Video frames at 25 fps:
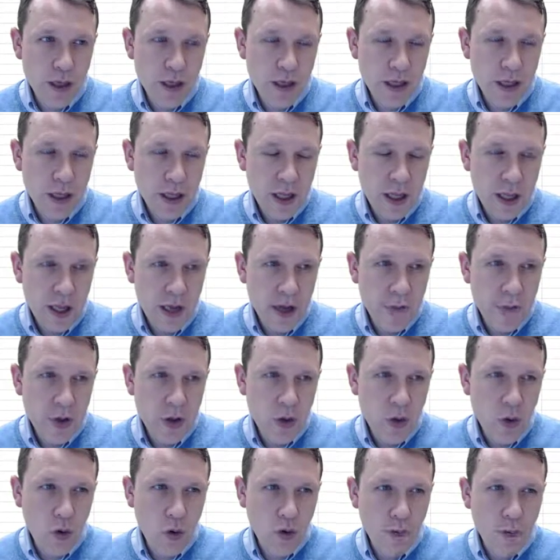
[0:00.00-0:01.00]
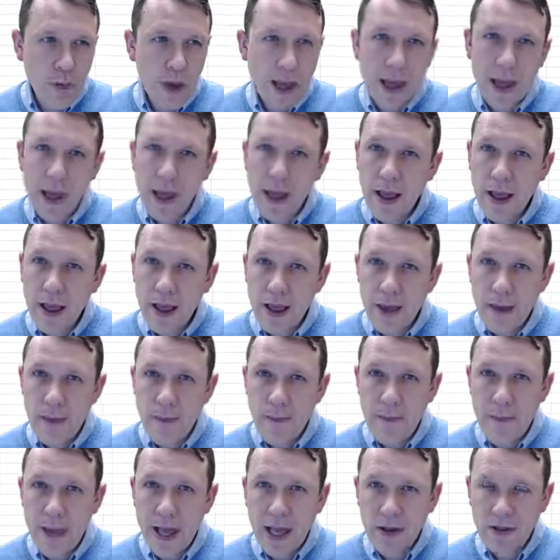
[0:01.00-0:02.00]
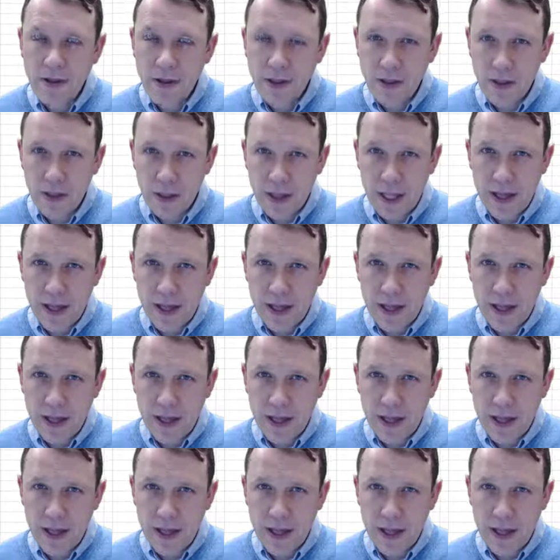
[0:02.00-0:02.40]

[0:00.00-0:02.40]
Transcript: I'm gonna hold my mouse